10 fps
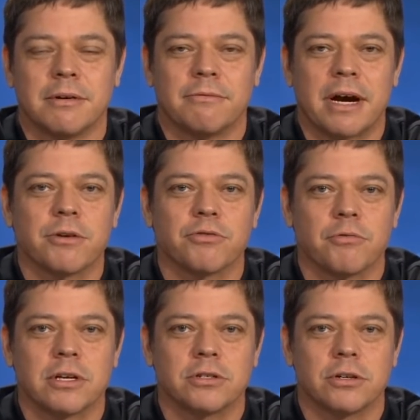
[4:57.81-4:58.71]
fire
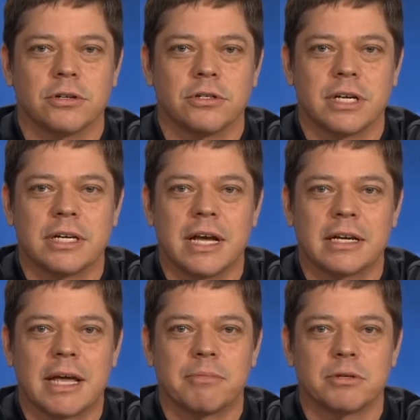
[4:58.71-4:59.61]
thrusters and
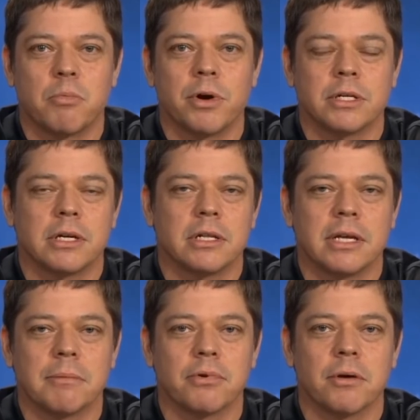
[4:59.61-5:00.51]
keep us pointed in
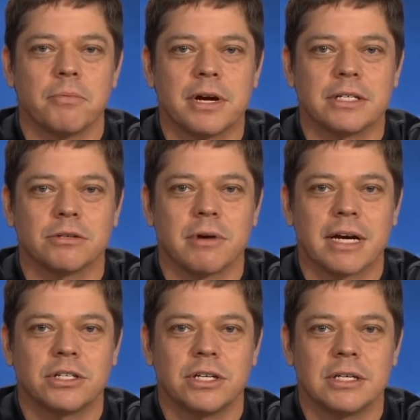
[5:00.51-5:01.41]
the appropriate
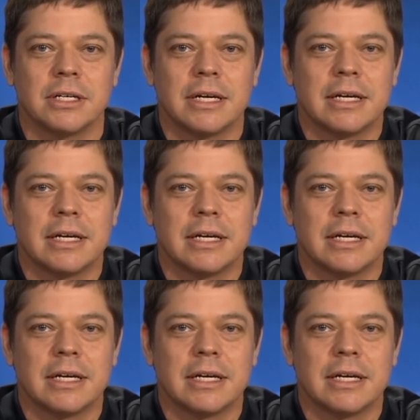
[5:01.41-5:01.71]
direction.